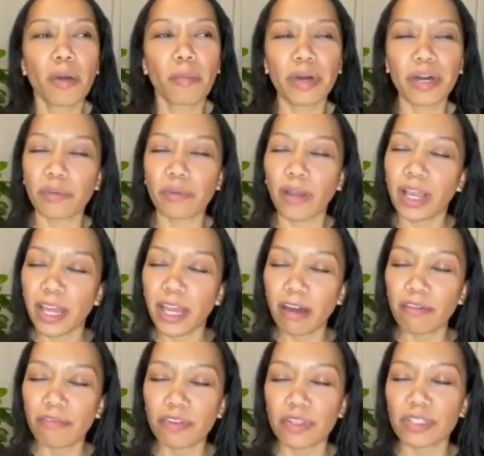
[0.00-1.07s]
But right
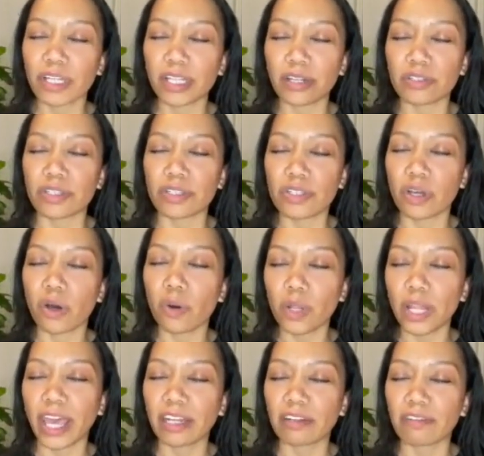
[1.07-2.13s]
now it feels like there's a
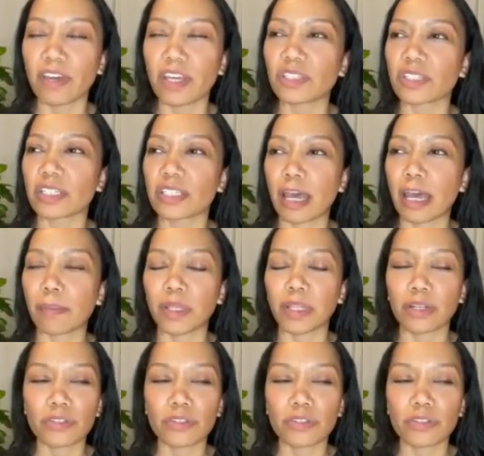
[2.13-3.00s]
soul activation that's happening.